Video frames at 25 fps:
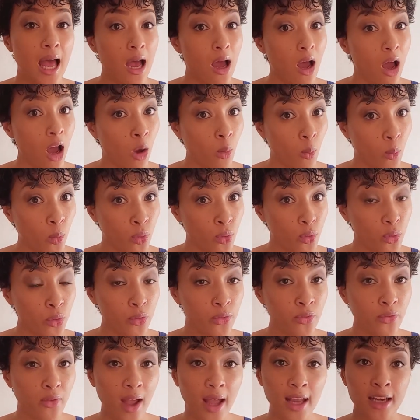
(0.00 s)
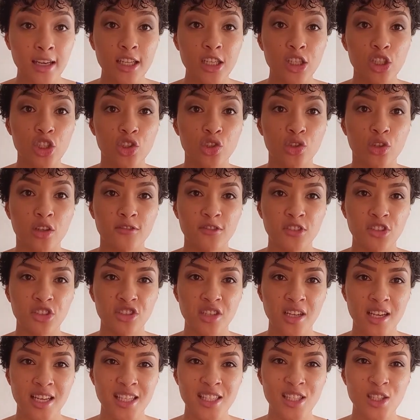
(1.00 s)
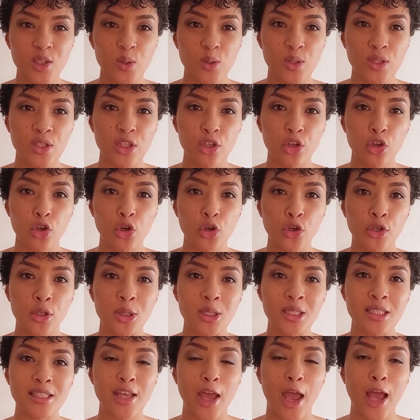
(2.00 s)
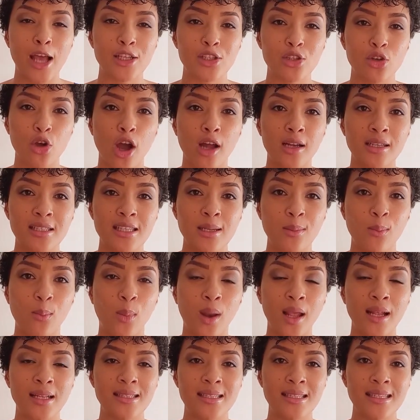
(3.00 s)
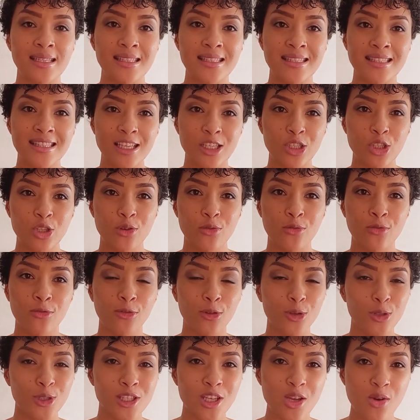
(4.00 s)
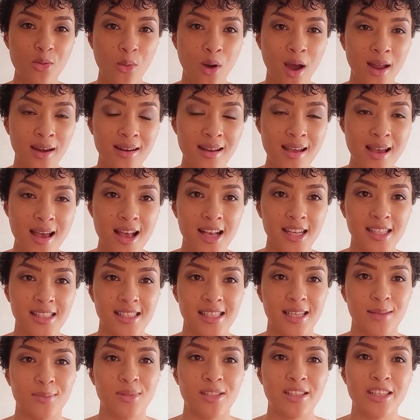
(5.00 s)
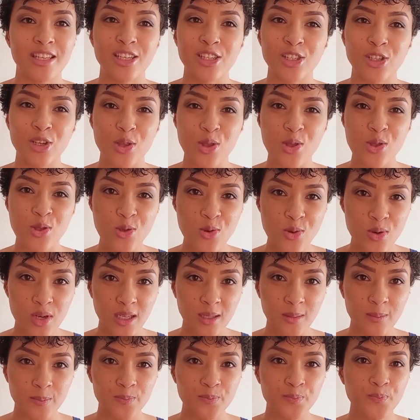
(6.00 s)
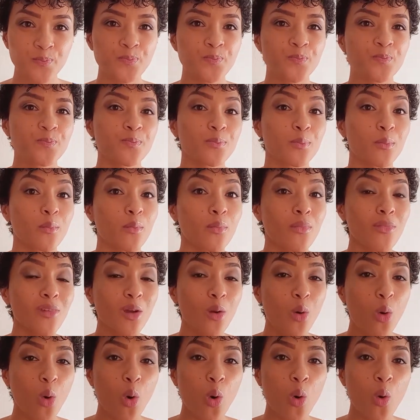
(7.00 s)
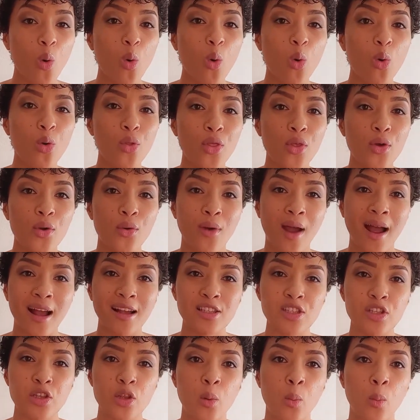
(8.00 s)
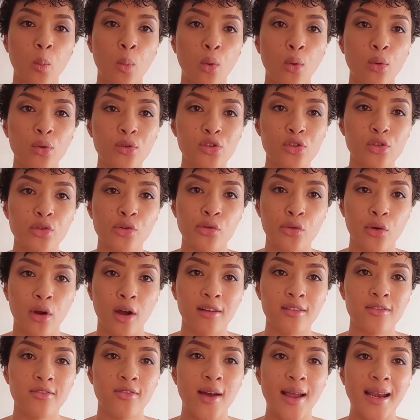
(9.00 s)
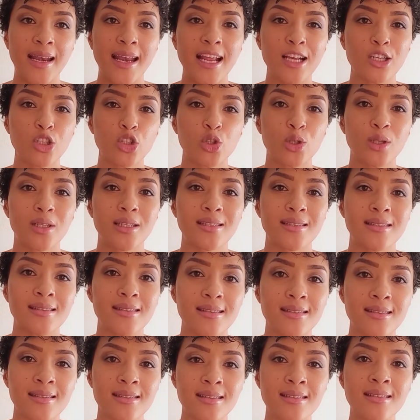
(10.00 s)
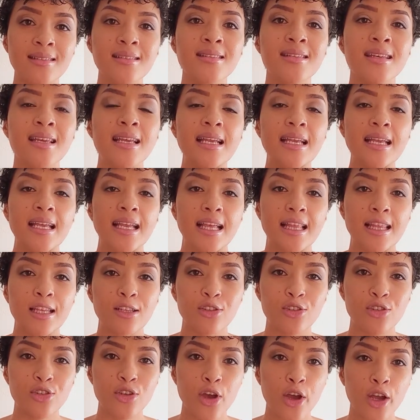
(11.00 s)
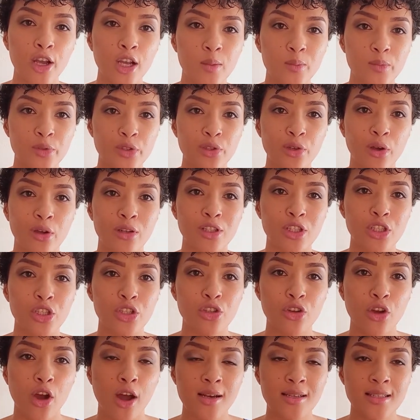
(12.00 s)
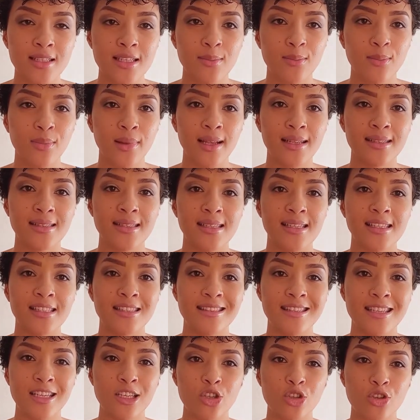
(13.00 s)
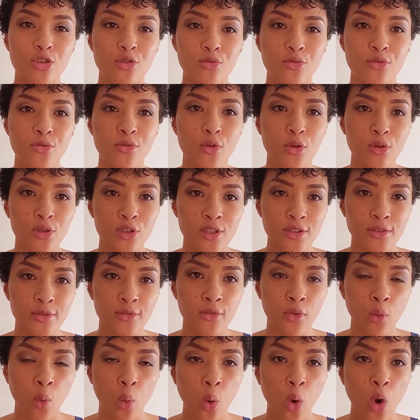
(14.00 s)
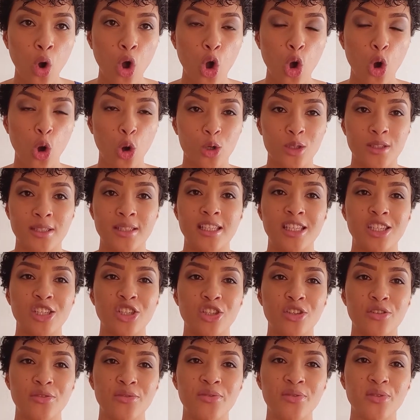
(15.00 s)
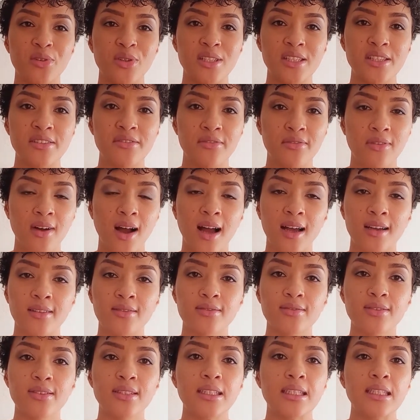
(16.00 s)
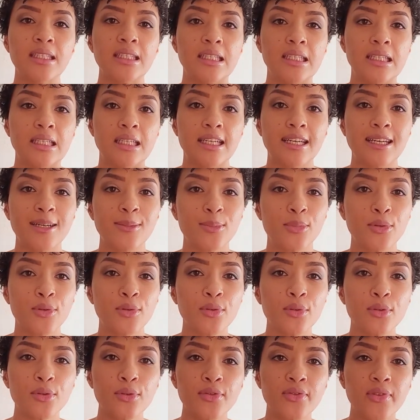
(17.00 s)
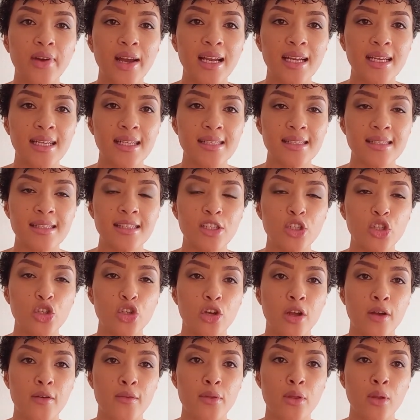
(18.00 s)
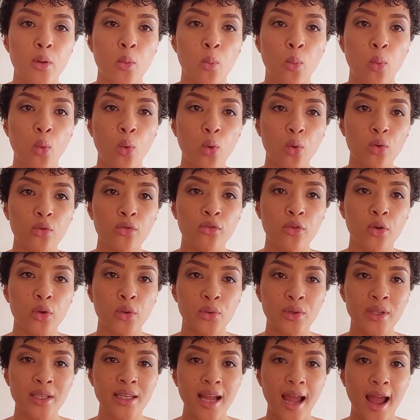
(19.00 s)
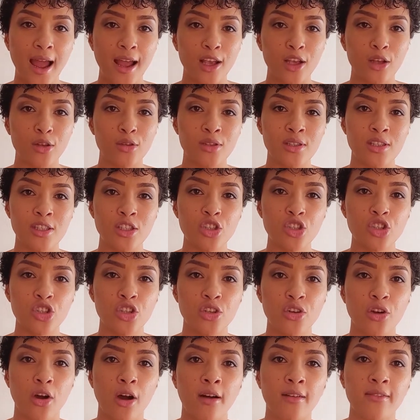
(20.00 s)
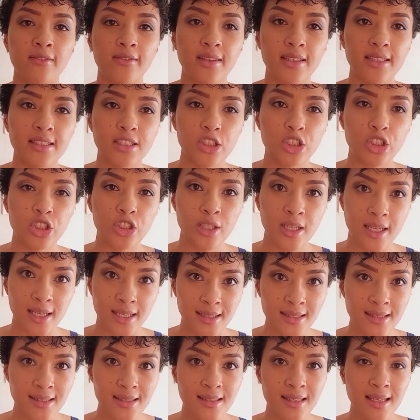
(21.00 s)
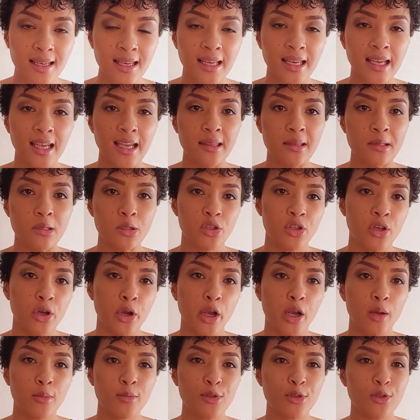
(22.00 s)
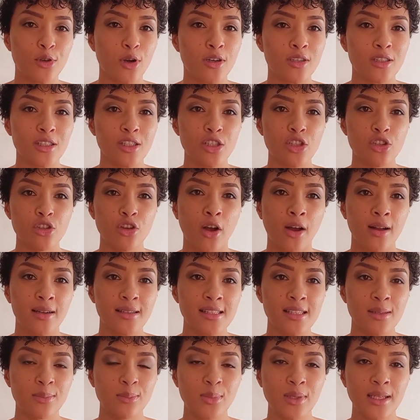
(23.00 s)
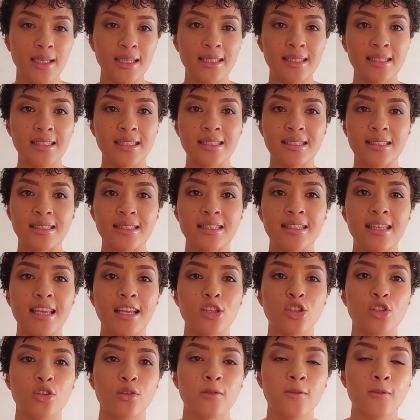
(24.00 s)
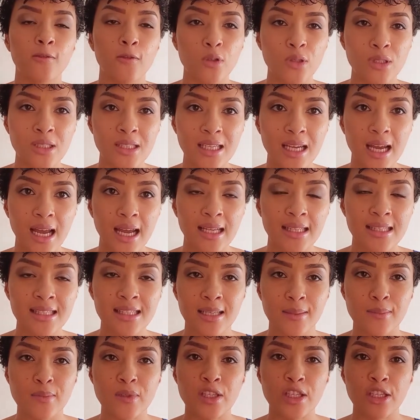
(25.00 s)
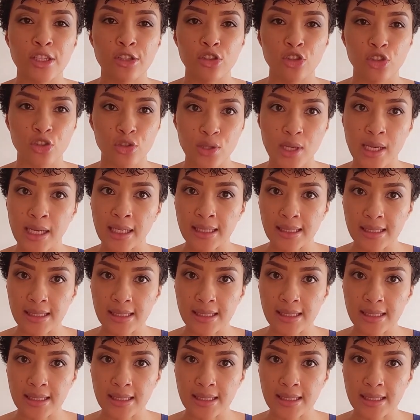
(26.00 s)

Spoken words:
Approve an issue of shares or securities as contemplated in Section 41, Subsection 3, or authorize the board to grant financial assistance in the circumstances contemplated in Section 44 or Section 45. Approve a decision of the board for reacquisition of shares in the circumstances contemplated in Section 48, Subsection 8.